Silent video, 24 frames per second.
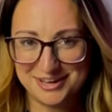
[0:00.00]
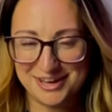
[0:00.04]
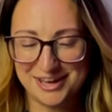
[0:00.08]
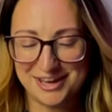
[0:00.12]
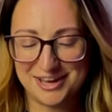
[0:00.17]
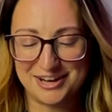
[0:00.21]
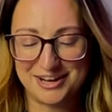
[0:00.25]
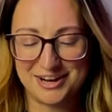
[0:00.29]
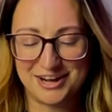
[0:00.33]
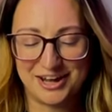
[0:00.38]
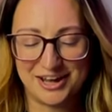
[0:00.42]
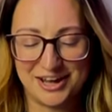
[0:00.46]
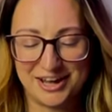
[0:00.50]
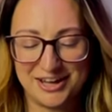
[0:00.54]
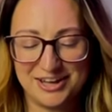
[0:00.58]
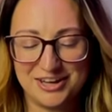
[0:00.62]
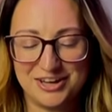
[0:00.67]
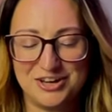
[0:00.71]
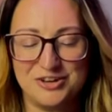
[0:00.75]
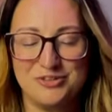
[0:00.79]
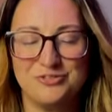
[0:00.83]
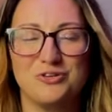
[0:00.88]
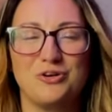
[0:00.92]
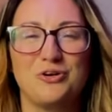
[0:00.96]
And I
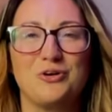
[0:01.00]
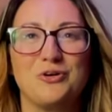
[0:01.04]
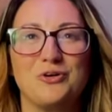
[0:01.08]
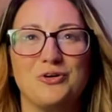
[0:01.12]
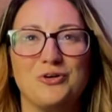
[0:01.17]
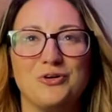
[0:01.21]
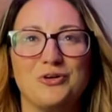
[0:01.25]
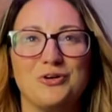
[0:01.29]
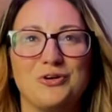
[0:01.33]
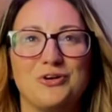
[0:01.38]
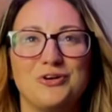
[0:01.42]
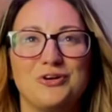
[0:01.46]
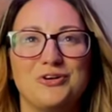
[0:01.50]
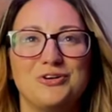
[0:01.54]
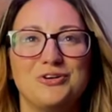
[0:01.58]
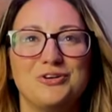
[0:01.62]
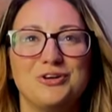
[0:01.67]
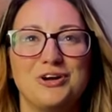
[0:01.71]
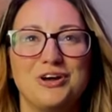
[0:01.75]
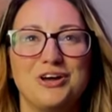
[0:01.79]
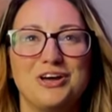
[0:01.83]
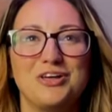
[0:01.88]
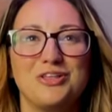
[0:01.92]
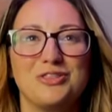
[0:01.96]
have heard
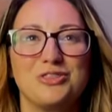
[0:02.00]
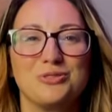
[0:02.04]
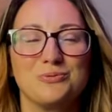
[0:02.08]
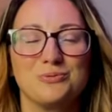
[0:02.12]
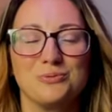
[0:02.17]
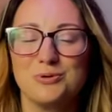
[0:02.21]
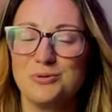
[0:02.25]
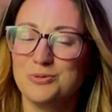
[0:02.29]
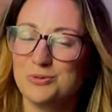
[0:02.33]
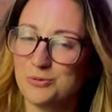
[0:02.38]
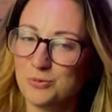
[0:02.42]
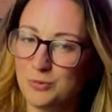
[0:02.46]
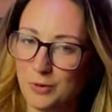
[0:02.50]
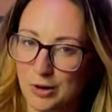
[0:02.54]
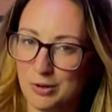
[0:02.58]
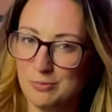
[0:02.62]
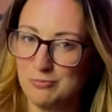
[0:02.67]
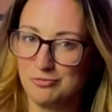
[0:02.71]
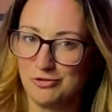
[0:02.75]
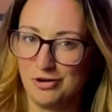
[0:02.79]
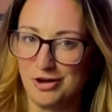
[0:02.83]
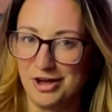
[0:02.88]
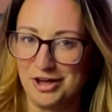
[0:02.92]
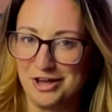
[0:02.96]
through the
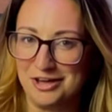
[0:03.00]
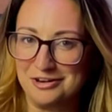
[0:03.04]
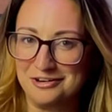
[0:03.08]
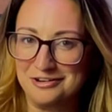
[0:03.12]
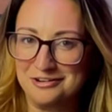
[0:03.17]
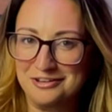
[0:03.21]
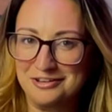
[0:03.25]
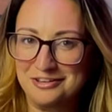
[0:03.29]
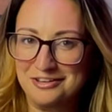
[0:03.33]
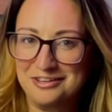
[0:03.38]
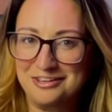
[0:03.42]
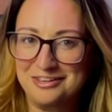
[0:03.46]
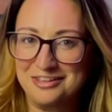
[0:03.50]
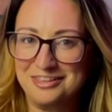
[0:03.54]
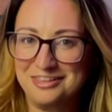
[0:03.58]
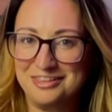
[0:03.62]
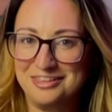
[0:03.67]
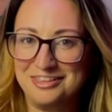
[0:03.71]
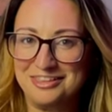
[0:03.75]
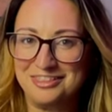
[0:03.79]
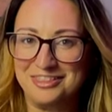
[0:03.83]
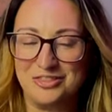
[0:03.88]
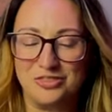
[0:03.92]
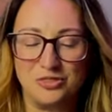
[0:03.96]
grapevine
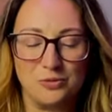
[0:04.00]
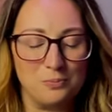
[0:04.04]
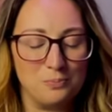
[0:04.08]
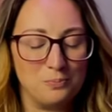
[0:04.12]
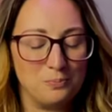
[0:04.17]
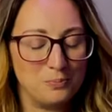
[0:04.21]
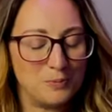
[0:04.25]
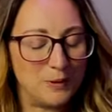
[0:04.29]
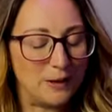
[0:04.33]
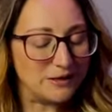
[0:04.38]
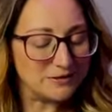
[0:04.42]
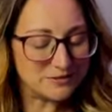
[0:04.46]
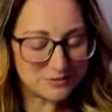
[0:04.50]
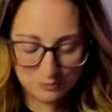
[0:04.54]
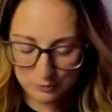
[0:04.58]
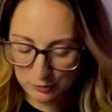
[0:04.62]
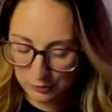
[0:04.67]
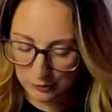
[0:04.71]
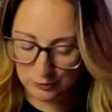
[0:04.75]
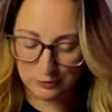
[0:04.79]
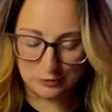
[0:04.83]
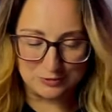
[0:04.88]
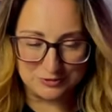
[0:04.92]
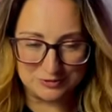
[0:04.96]
that the best
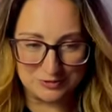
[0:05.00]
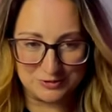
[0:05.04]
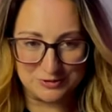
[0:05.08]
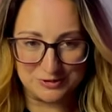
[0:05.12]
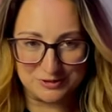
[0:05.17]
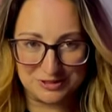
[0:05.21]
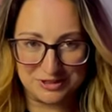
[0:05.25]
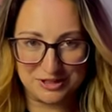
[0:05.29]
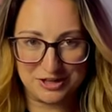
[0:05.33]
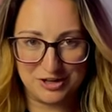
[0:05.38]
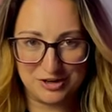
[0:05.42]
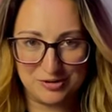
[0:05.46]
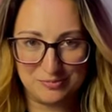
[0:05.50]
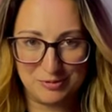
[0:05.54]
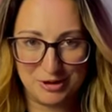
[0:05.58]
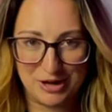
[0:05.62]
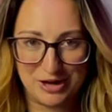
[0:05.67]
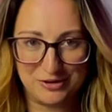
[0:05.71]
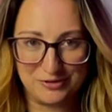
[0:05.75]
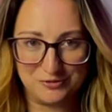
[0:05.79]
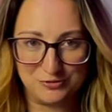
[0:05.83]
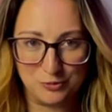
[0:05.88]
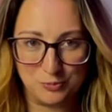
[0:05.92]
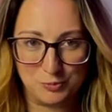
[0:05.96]
pulls are gonna come
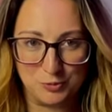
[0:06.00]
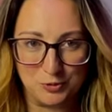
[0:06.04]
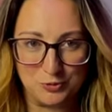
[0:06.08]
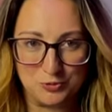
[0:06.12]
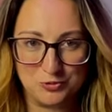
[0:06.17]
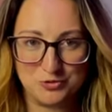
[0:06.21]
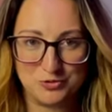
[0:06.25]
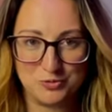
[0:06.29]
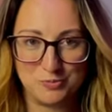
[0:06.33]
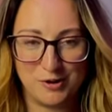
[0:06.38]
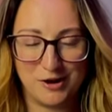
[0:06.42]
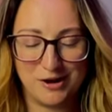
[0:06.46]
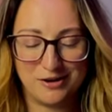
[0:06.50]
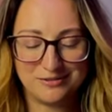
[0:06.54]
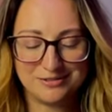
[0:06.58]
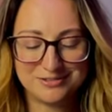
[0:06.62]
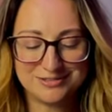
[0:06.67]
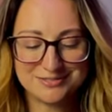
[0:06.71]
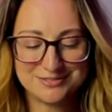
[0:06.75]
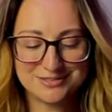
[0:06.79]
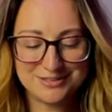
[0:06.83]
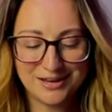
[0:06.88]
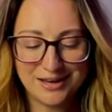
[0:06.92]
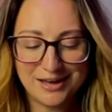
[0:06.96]
out of a booster
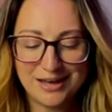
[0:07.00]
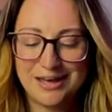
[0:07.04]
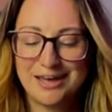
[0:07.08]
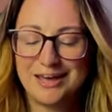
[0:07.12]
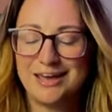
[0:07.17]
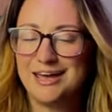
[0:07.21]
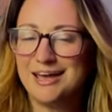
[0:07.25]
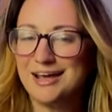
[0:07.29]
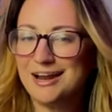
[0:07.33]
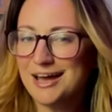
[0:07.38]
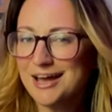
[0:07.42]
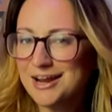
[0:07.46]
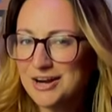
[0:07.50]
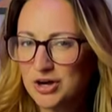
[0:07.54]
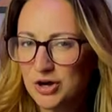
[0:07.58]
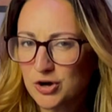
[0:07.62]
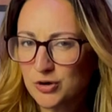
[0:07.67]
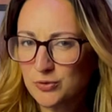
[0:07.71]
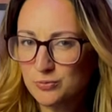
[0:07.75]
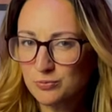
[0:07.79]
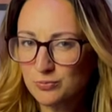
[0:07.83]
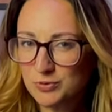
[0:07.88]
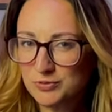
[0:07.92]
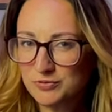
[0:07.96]
box. And I
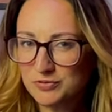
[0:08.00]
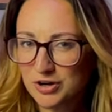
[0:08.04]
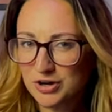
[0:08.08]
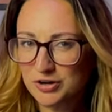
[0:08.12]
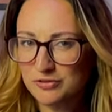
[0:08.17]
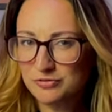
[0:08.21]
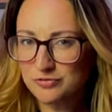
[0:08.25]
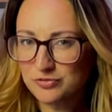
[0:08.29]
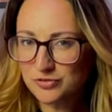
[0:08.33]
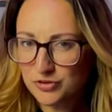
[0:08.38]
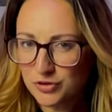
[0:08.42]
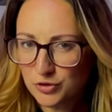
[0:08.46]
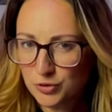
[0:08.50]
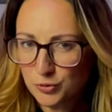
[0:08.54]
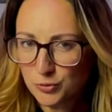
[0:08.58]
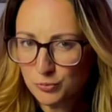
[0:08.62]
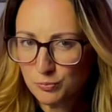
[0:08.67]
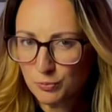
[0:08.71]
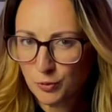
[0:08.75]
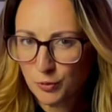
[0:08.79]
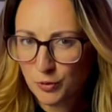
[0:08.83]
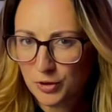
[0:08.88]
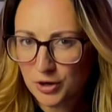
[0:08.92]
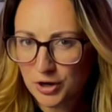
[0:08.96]
know we've got a few
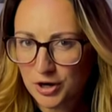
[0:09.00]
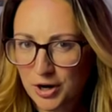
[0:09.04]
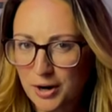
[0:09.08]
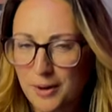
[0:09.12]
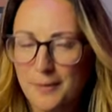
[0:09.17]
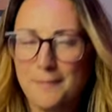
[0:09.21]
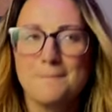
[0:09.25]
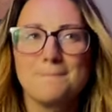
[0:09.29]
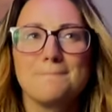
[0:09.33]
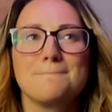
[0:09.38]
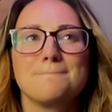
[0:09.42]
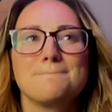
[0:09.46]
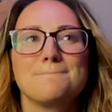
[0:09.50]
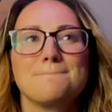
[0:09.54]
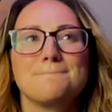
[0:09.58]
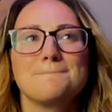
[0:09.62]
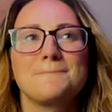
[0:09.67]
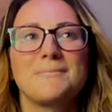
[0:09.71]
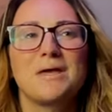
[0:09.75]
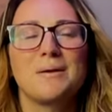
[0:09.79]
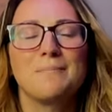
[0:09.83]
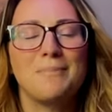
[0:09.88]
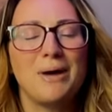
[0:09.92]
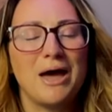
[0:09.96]
more
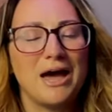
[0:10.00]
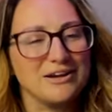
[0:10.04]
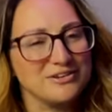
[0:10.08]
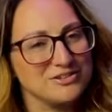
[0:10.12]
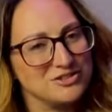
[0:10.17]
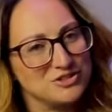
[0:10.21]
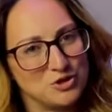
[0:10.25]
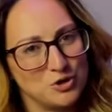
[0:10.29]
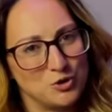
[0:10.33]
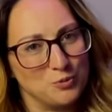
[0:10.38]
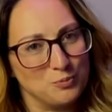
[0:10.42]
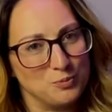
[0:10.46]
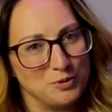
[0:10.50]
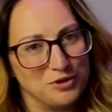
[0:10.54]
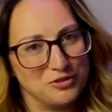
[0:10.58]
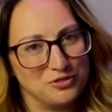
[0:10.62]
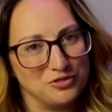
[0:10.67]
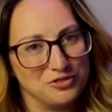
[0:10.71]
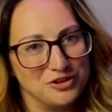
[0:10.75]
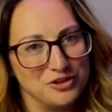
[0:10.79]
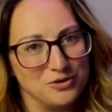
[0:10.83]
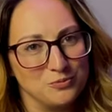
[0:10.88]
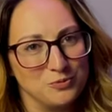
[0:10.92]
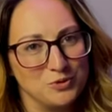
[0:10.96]
packs to open
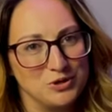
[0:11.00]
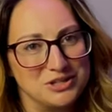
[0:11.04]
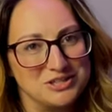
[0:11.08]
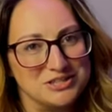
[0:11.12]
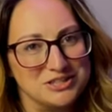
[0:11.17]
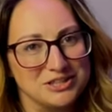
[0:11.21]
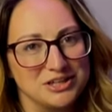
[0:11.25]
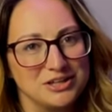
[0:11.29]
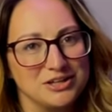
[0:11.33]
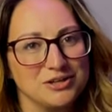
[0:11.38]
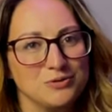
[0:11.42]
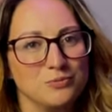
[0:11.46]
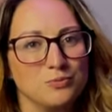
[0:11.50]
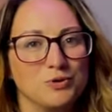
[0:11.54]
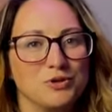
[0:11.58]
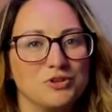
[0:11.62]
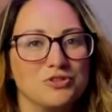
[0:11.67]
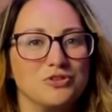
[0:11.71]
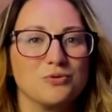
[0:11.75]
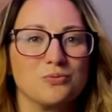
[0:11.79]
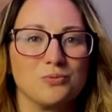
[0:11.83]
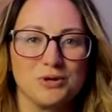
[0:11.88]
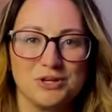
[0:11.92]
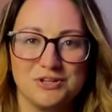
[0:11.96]
than we did with
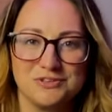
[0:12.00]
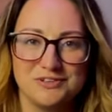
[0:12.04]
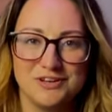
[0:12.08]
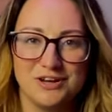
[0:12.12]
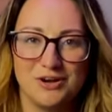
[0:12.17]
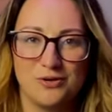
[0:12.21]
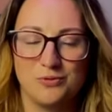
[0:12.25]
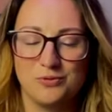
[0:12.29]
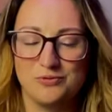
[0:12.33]
the retail.